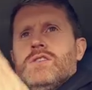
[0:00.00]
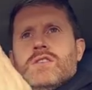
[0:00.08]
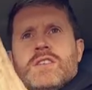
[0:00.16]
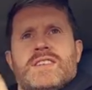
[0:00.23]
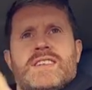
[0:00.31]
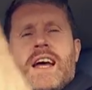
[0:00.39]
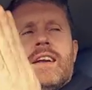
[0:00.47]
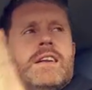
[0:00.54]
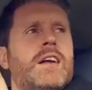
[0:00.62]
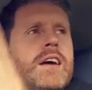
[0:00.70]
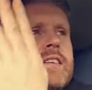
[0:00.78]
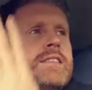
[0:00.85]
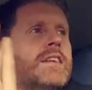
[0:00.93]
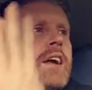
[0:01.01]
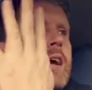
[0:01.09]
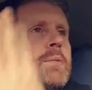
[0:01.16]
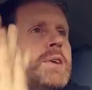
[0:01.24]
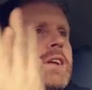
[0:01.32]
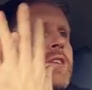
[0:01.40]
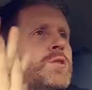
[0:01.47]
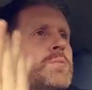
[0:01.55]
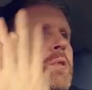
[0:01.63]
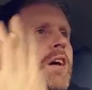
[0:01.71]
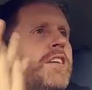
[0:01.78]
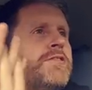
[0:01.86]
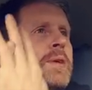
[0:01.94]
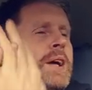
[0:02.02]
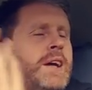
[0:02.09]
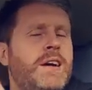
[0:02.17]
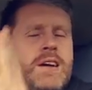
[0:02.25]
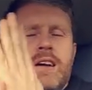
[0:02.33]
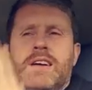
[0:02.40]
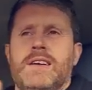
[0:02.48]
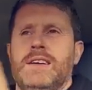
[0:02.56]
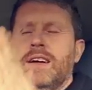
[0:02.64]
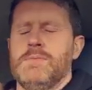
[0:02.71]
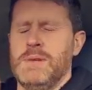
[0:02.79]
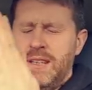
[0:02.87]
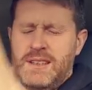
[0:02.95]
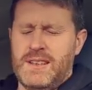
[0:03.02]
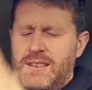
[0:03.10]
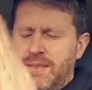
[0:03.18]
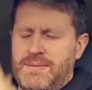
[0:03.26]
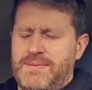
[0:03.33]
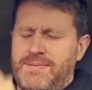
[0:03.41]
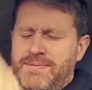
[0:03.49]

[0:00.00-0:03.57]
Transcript: Just sanitize the dime to doom off me. I mean the...